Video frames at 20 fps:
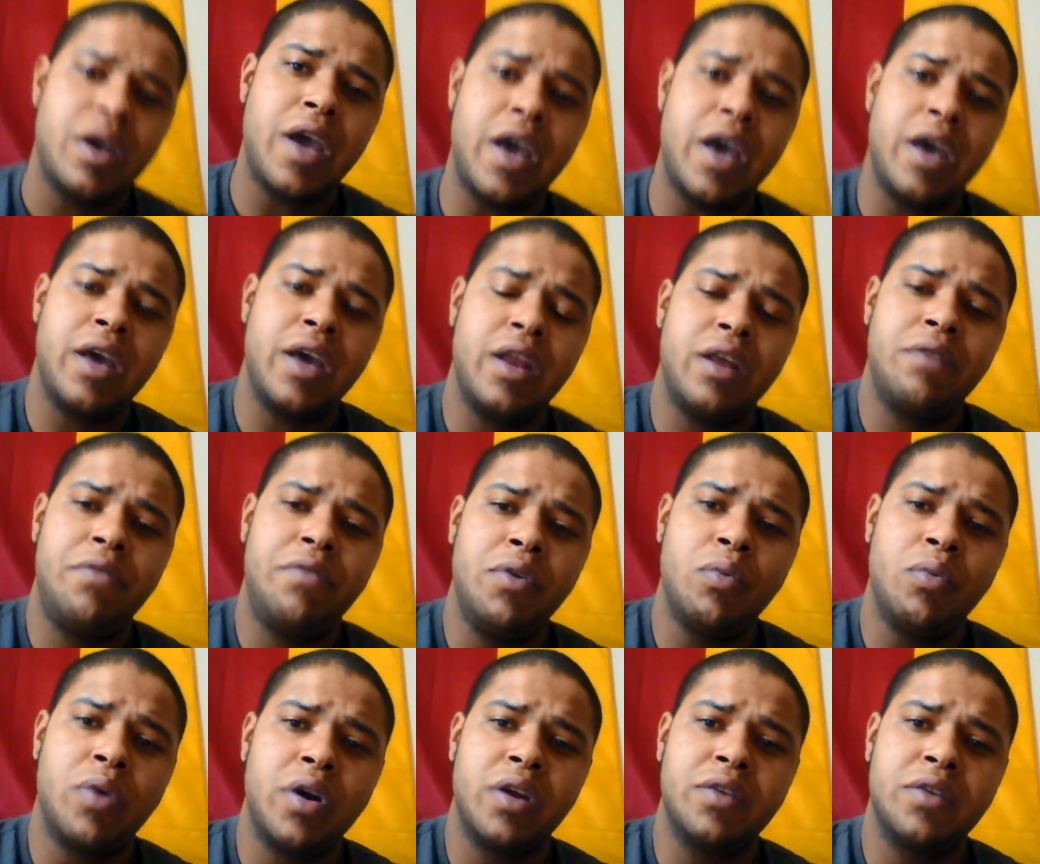And if you
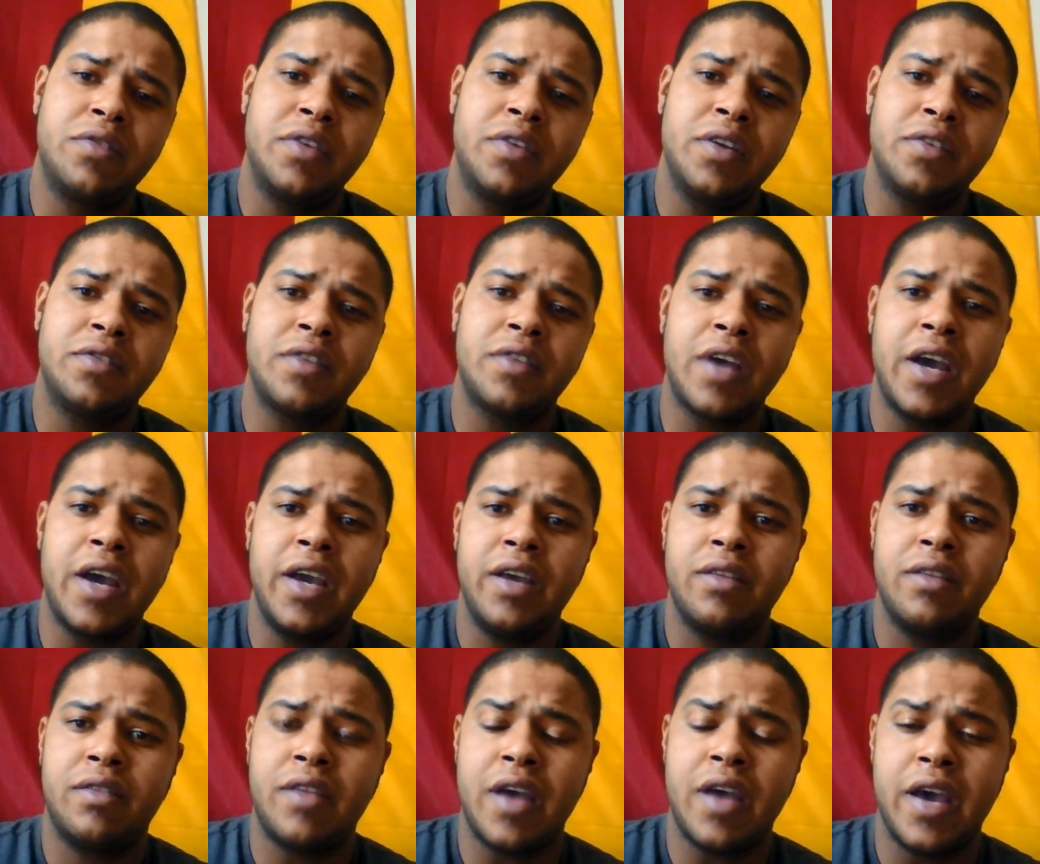want to see a
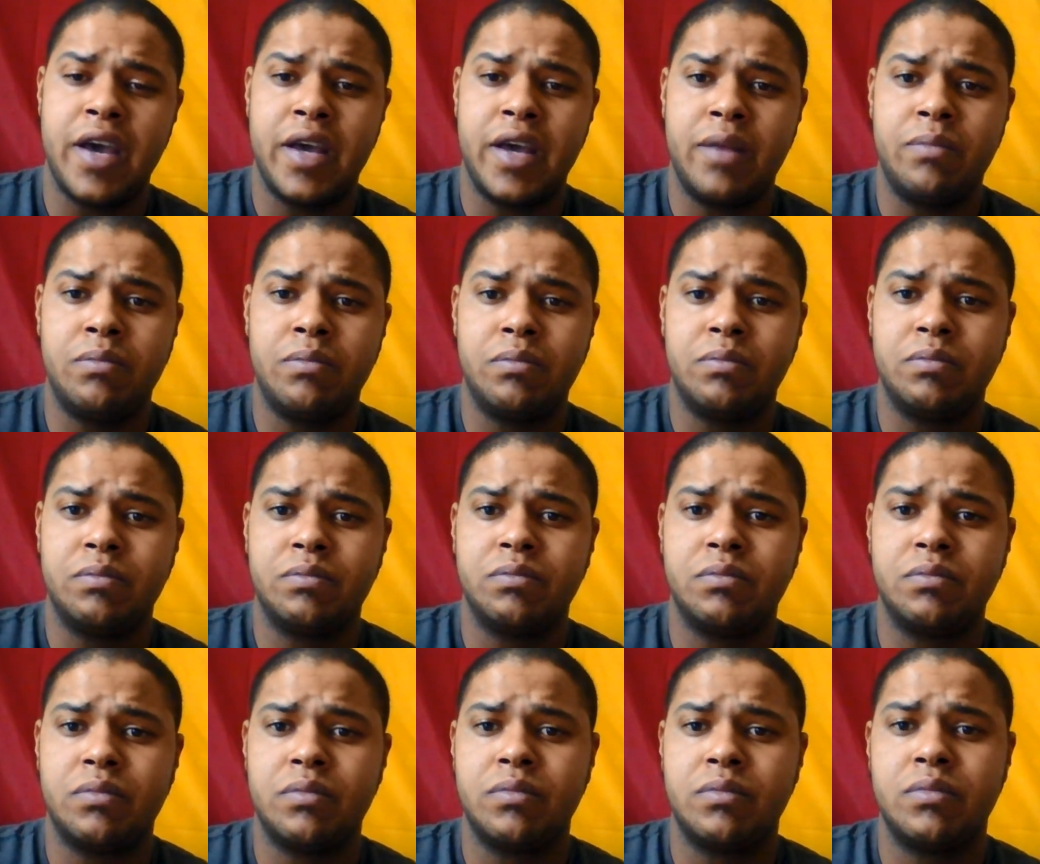site that
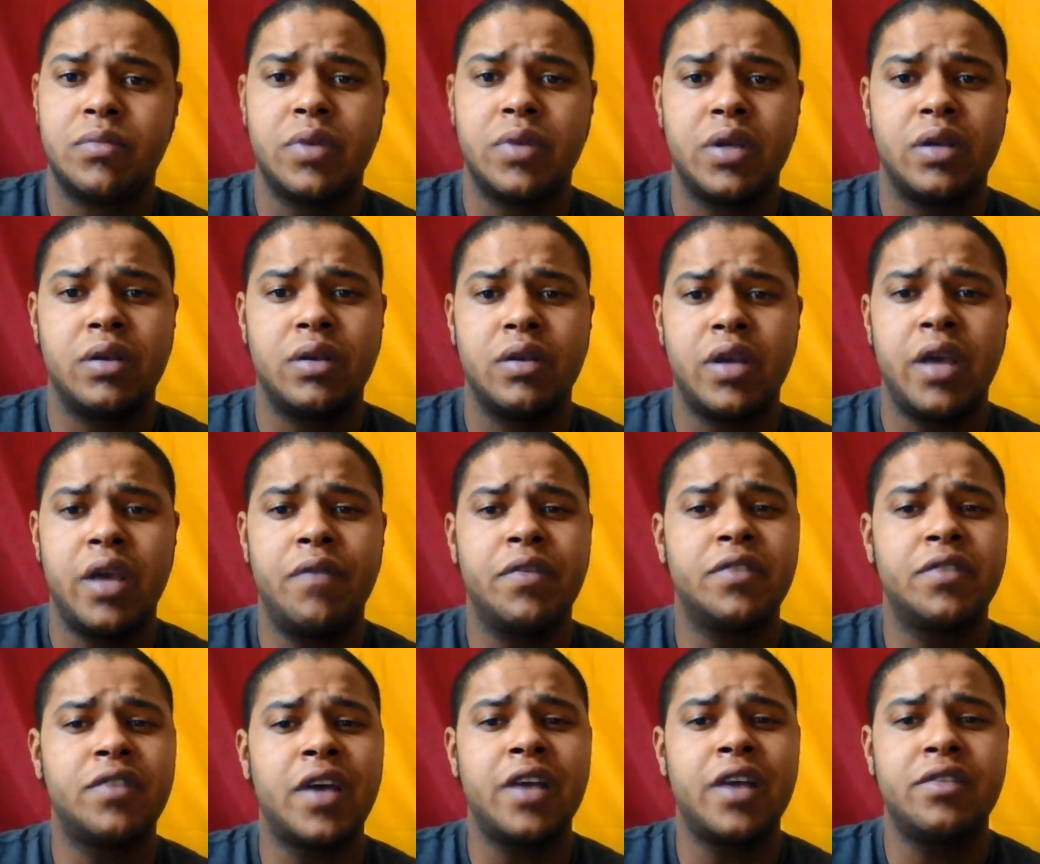
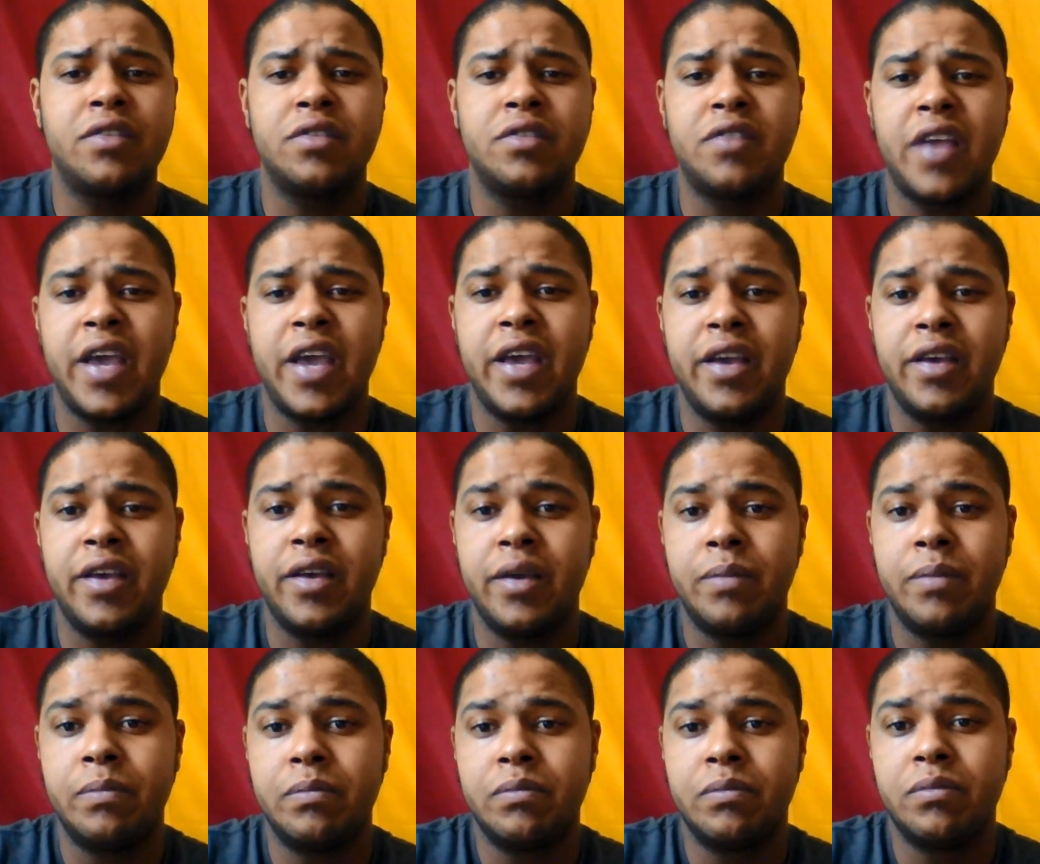emphasizes a
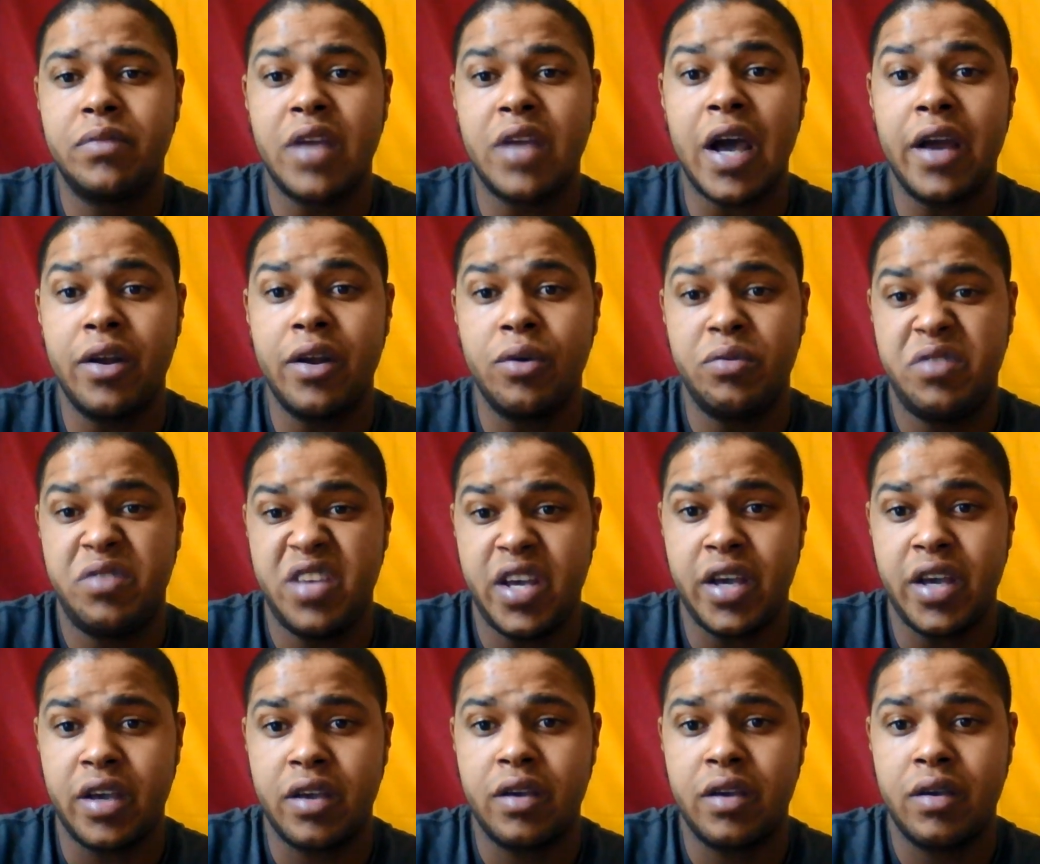dino
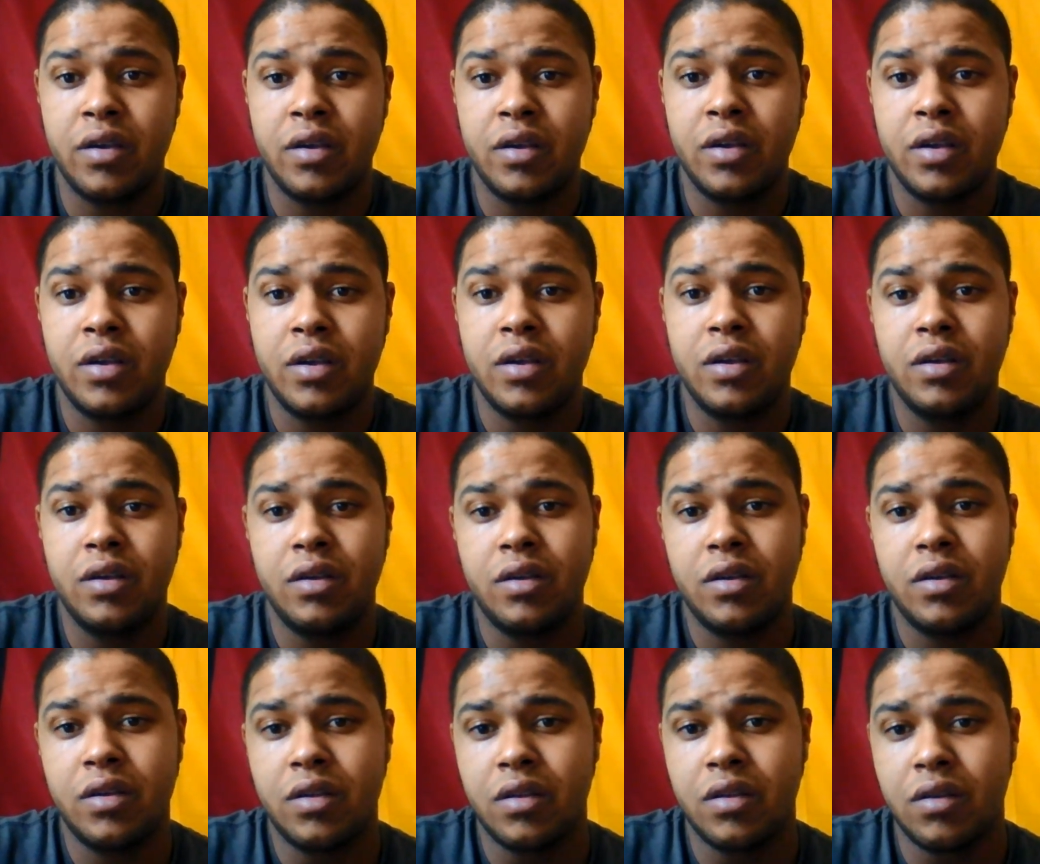dick,
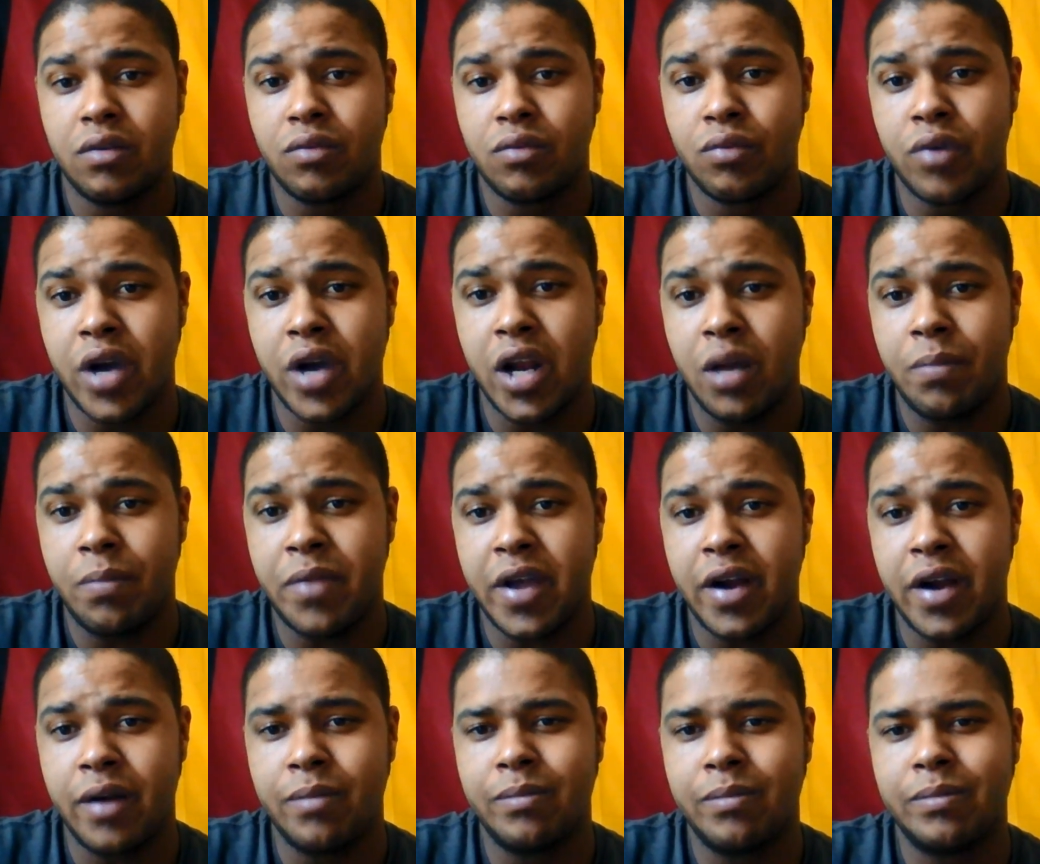right up
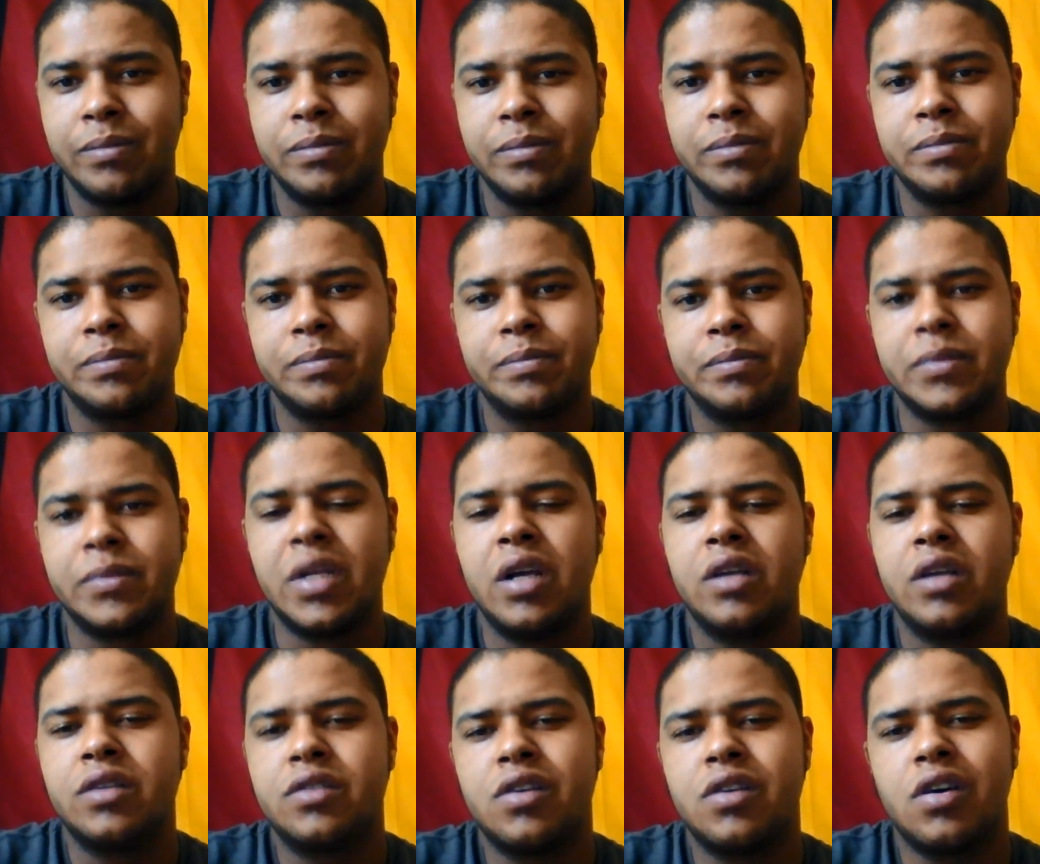there.
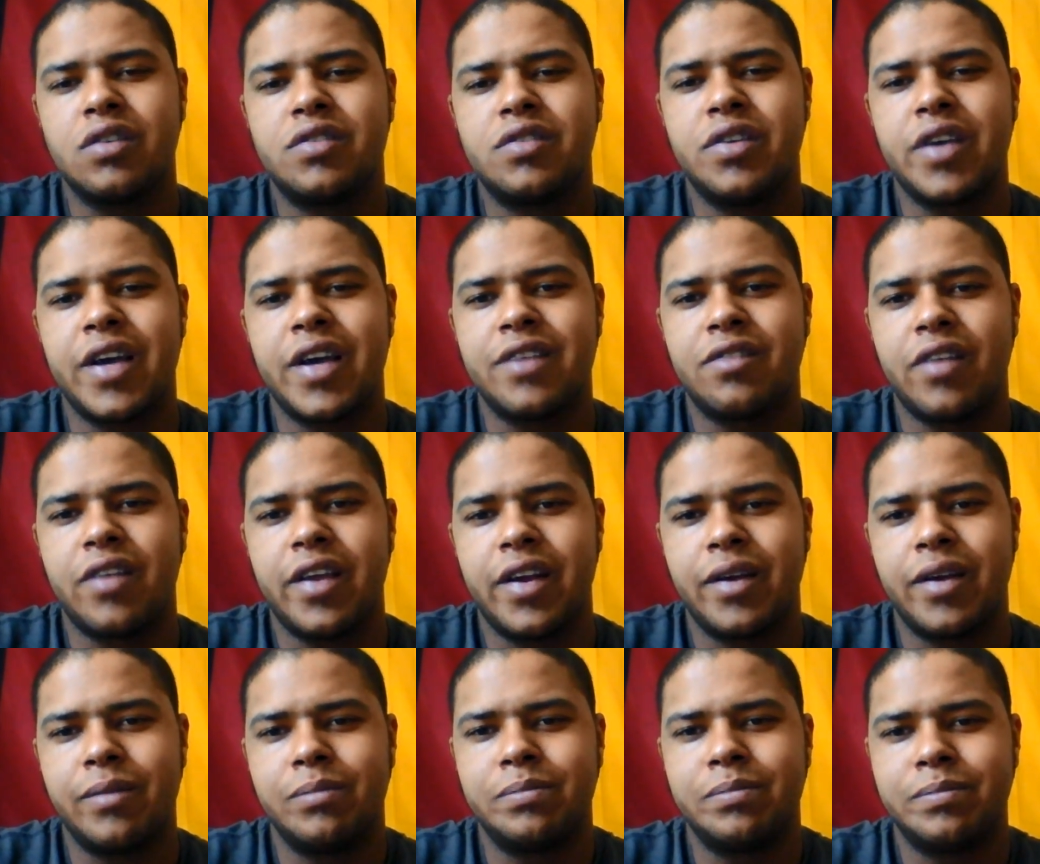So I'll see you guys later.